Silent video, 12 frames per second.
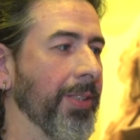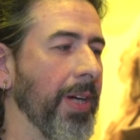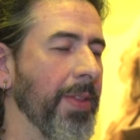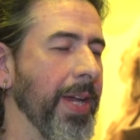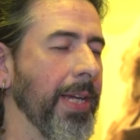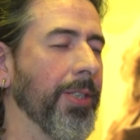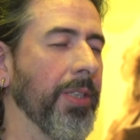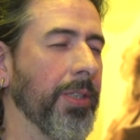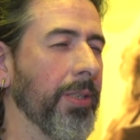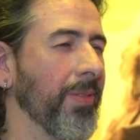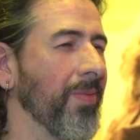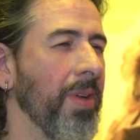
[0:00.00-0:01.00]
So I think it's just
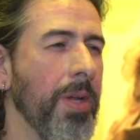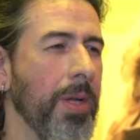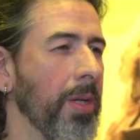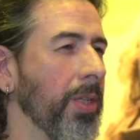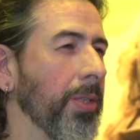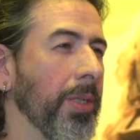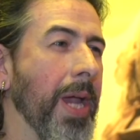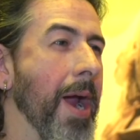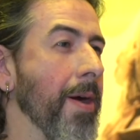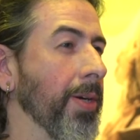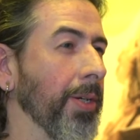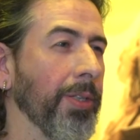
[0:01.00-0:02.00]
the
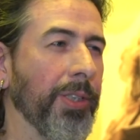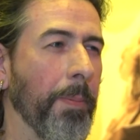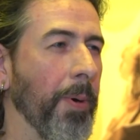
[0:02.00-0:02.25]
characters, their